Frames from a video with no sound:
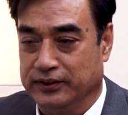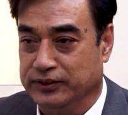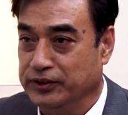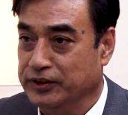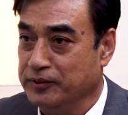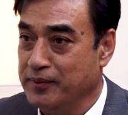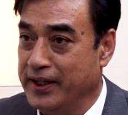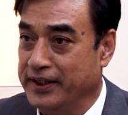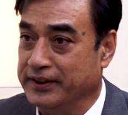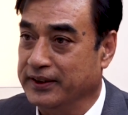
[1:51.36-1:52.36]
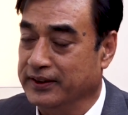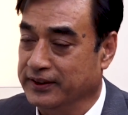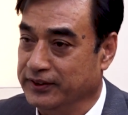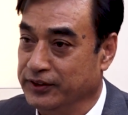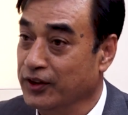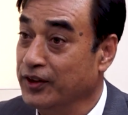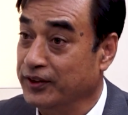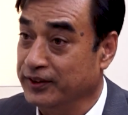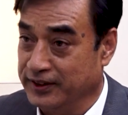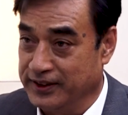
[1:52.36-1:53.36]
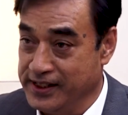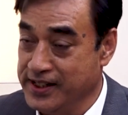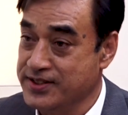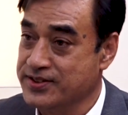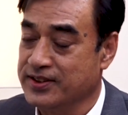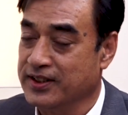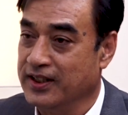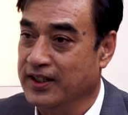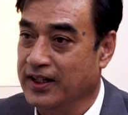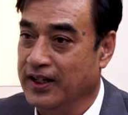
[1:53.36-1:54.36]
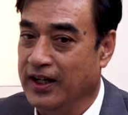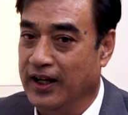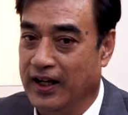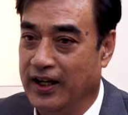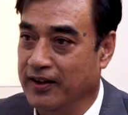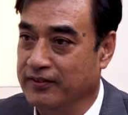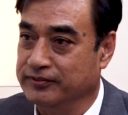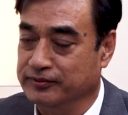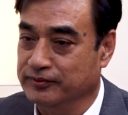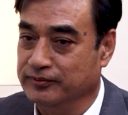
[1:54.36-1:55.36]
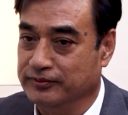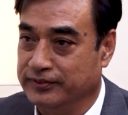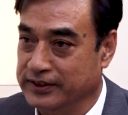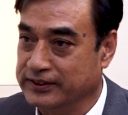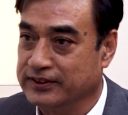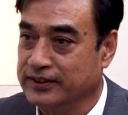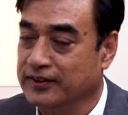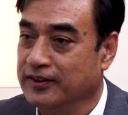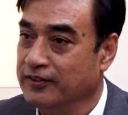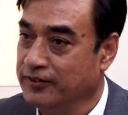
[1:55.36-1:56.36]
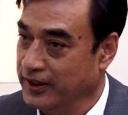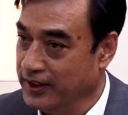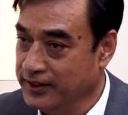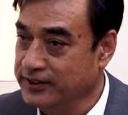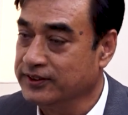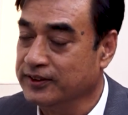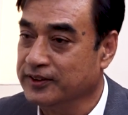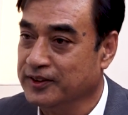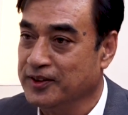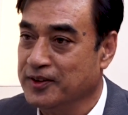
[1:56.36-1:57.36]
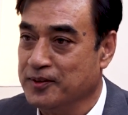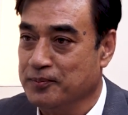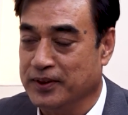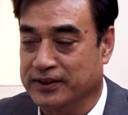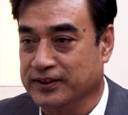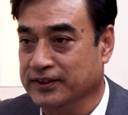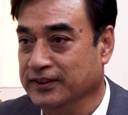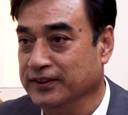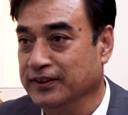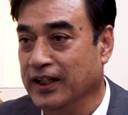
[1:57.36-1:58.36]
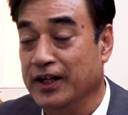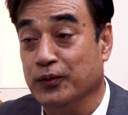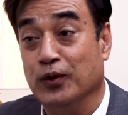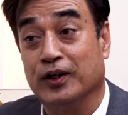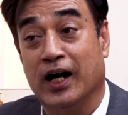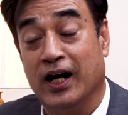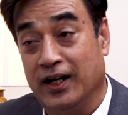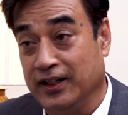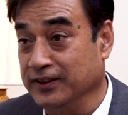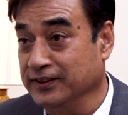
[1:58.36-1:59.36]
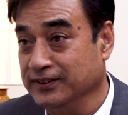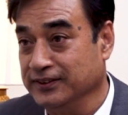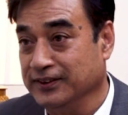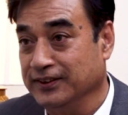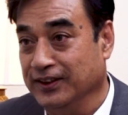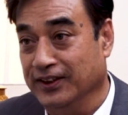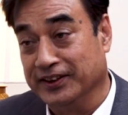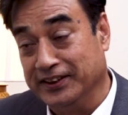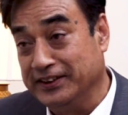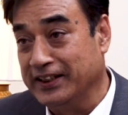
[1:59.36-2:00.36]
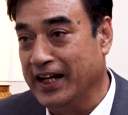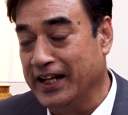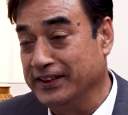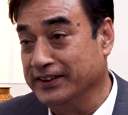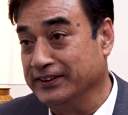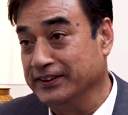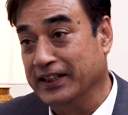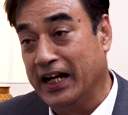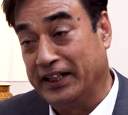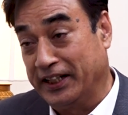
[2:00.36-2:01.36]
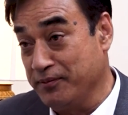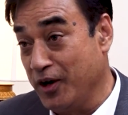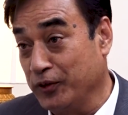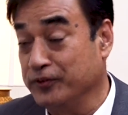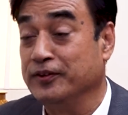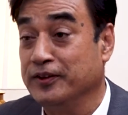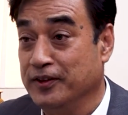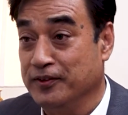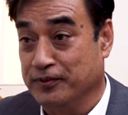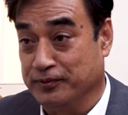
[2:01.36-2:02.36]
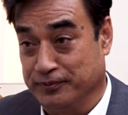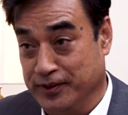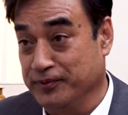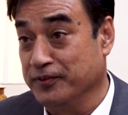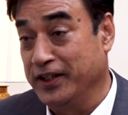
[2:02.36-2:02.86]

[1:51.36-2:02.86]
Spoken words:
during my younger age, I have faced failures, but I work hard on it and I came out from the